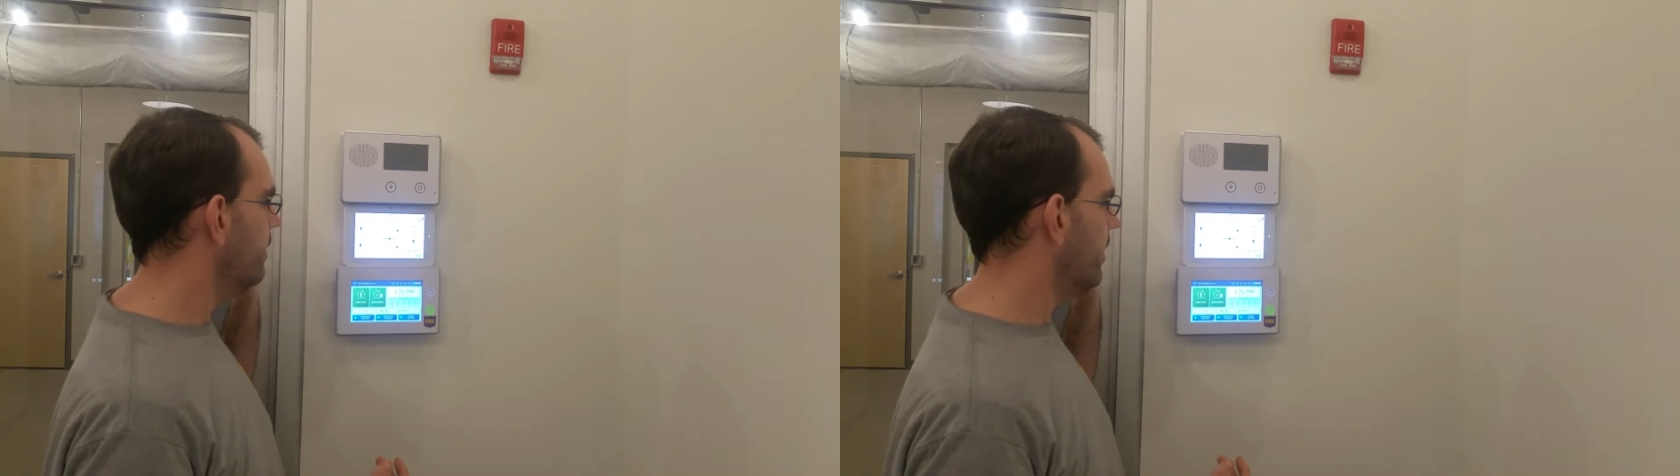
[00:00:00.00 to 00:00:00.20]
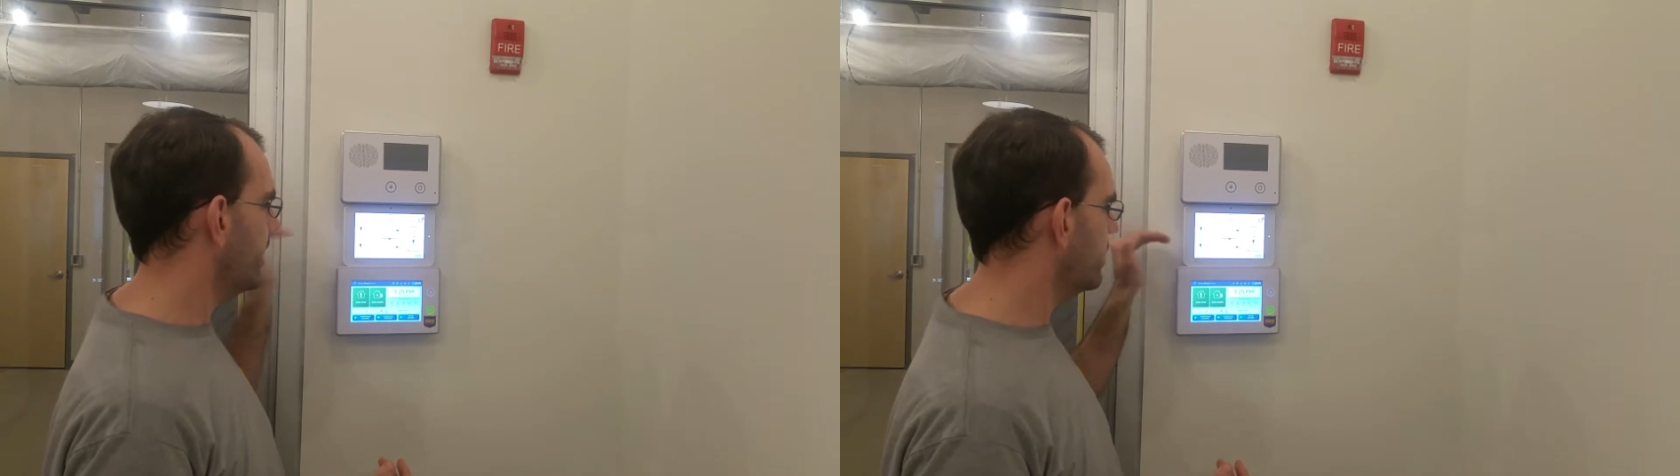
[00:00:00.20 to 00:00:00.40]

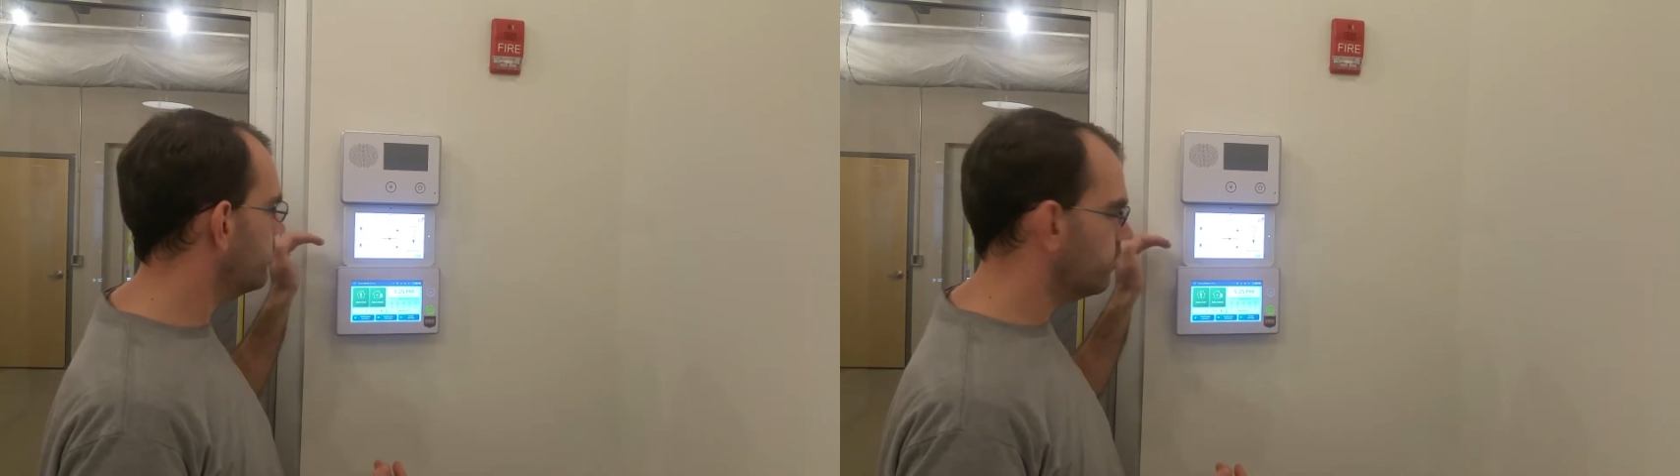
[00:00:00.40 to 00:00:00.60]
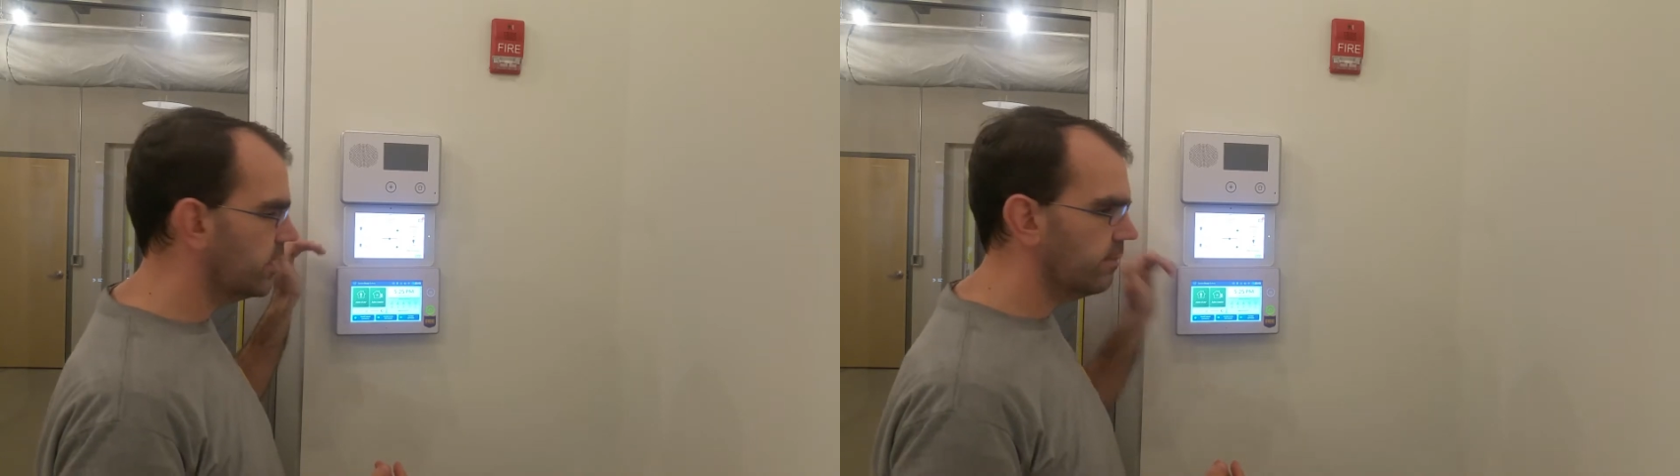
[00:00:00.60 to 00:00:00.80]
The
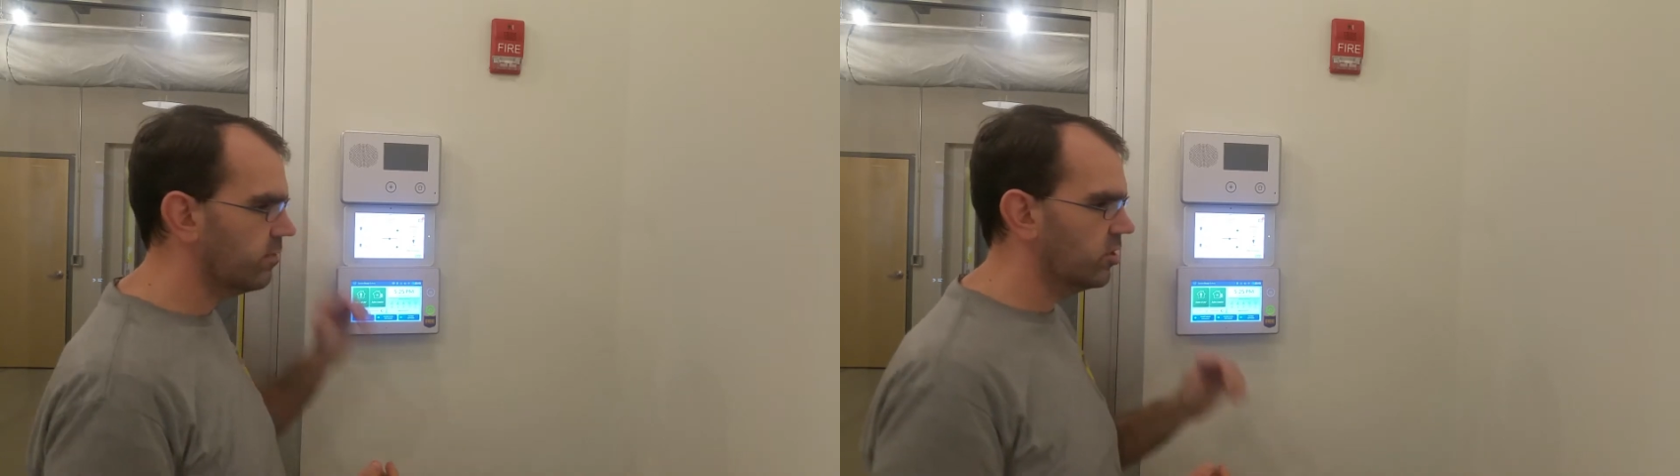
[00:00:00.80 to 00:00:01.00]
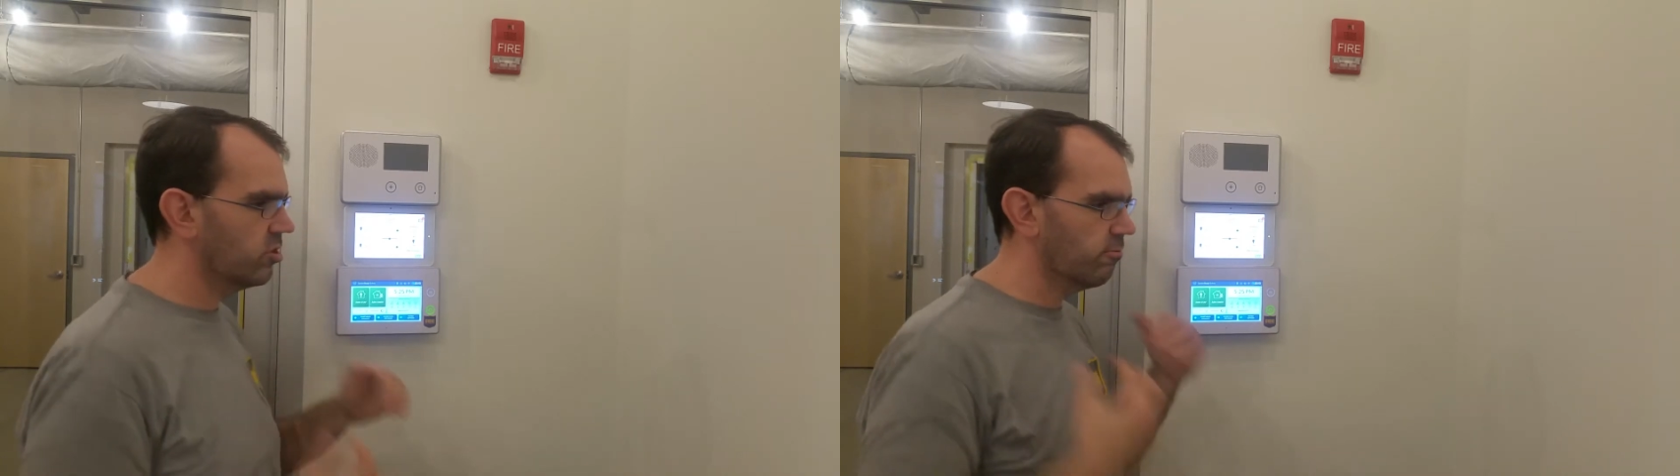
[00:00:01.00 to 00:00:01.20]
IQ
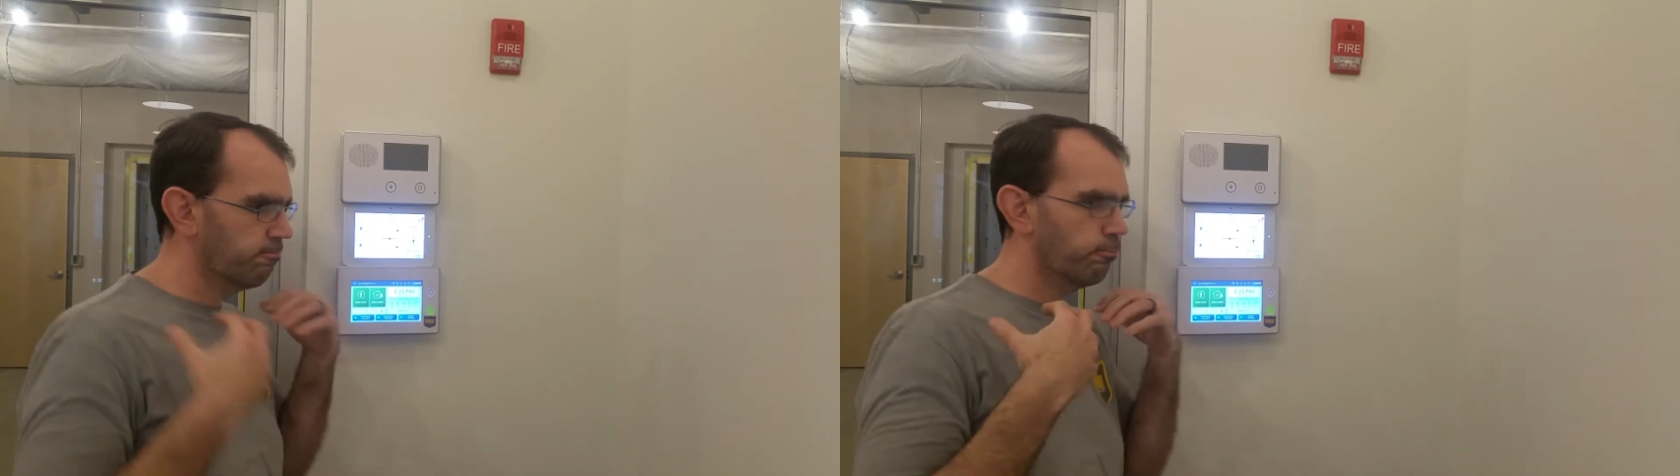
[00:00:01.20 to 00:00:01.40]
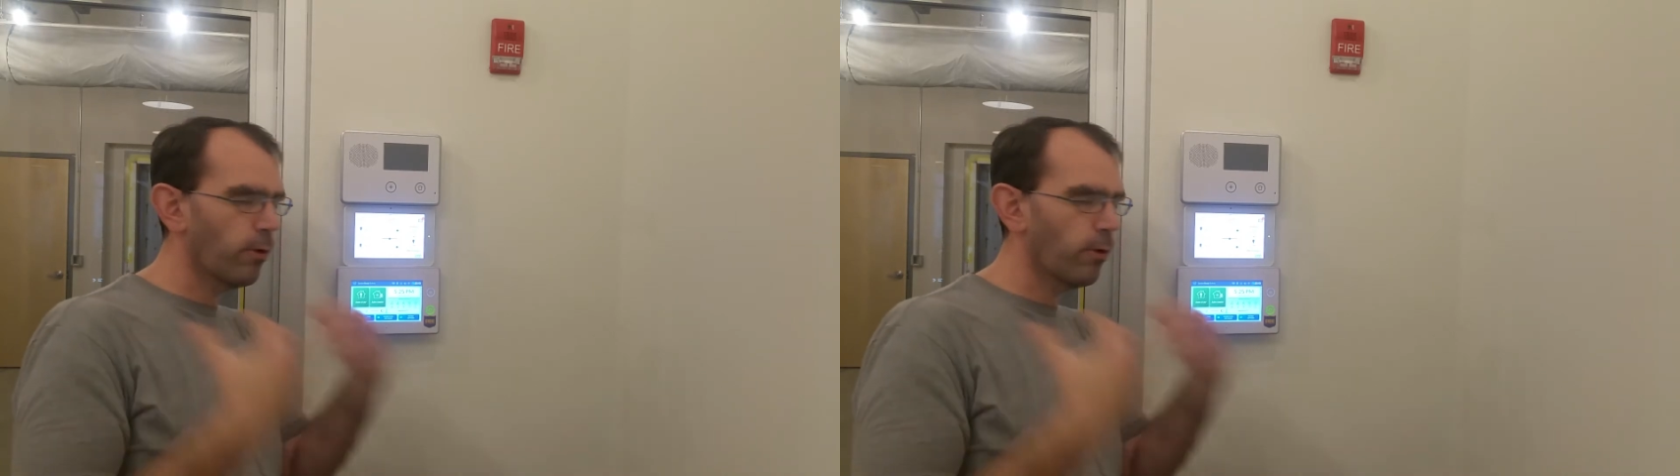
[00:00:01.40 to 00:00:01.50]
seems to just